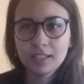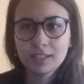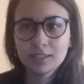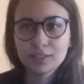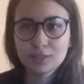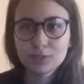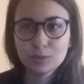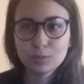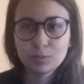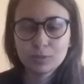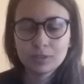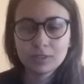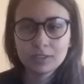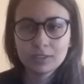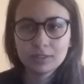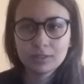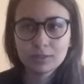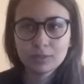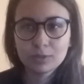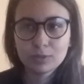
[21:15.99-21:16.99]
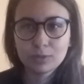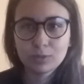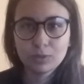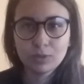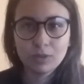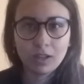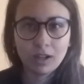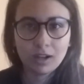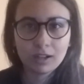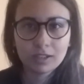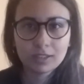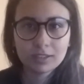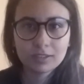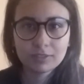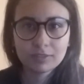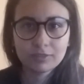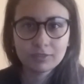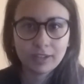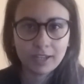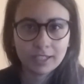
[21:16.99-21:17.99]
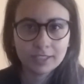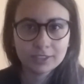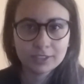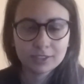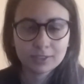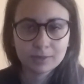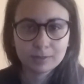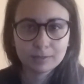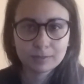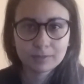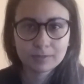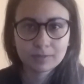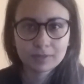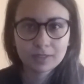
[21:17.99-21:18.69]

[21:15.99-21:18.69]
the Superwholock fandom